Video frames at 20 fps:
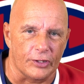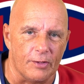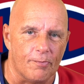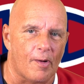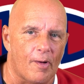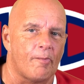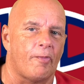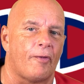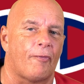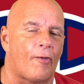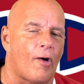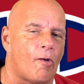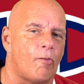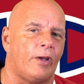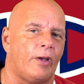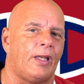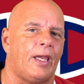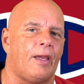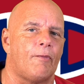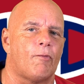But before we
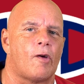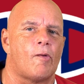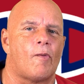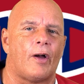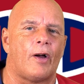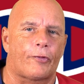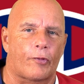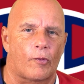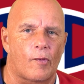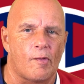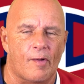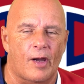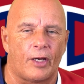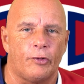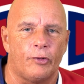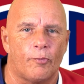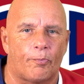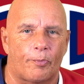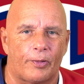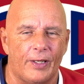leave, we want to remind
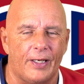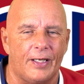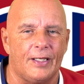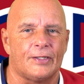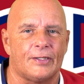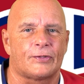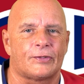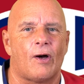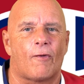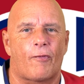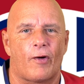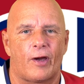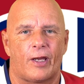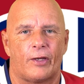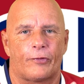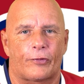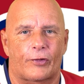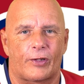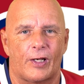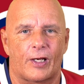you, please don't forget
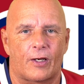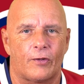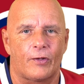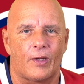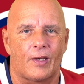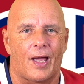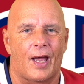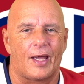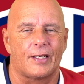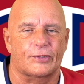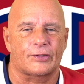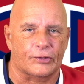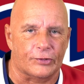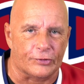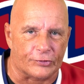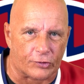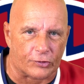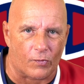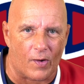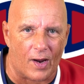to click like,
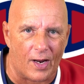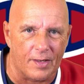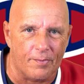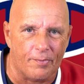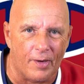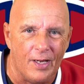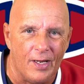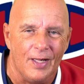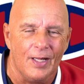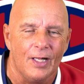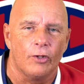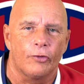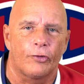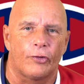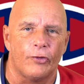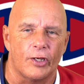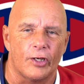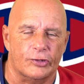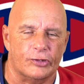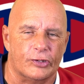subscribe to
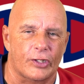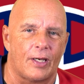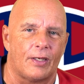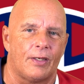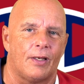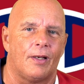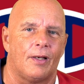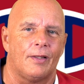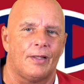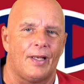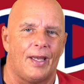the channel,